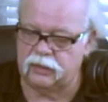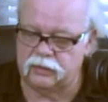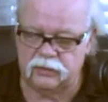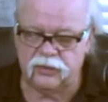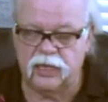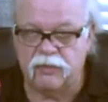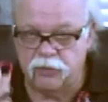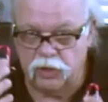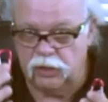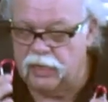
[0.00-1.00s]
These are not
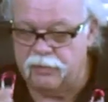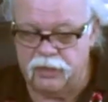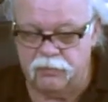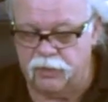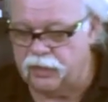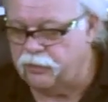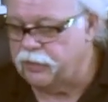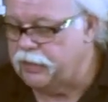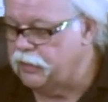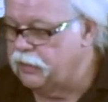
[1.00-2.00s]
for climbing, by the
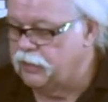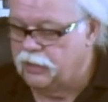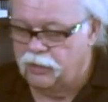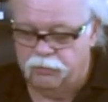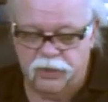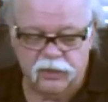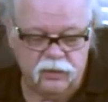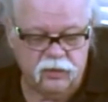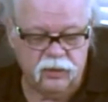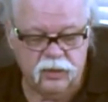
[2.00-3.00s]
way, but
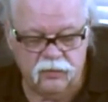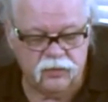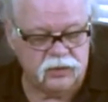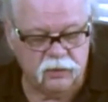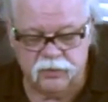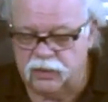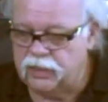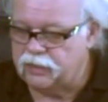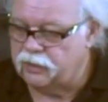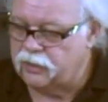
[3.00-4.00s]
they're good enough for something
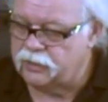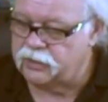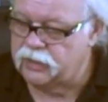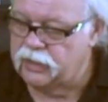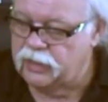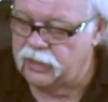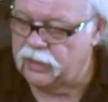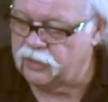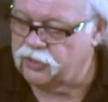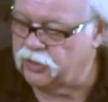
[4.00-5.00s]
like this, and
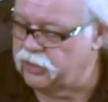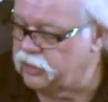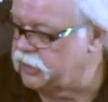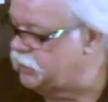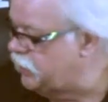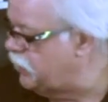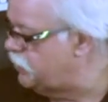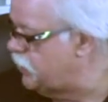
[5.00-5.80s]
I'll show you the details